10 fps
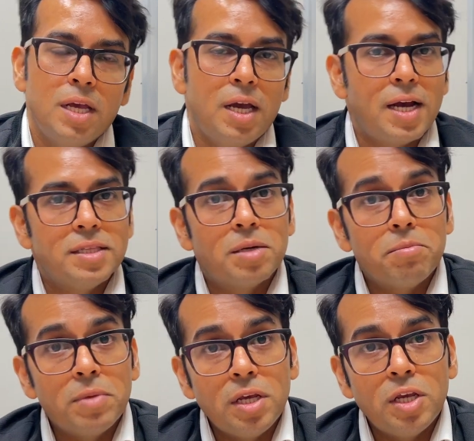either
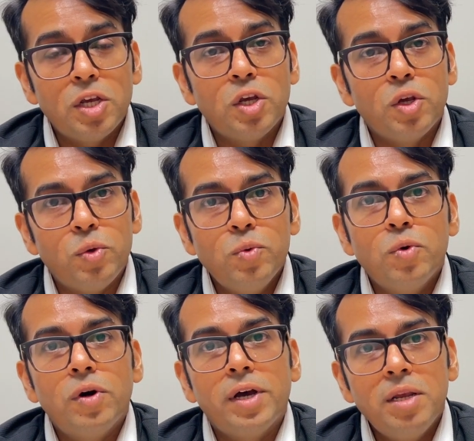me,
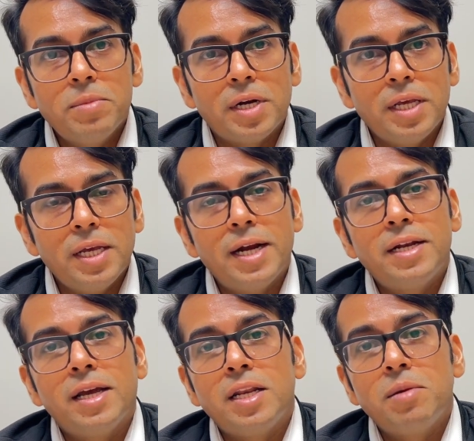you, or anybody at
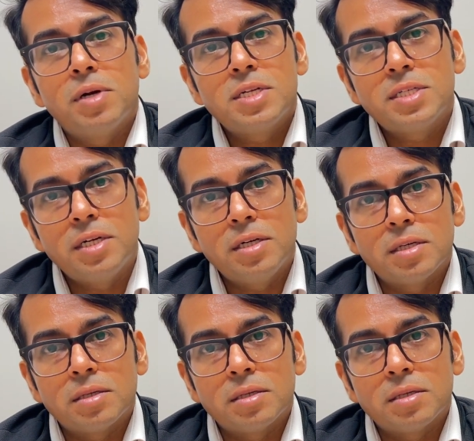any blood center.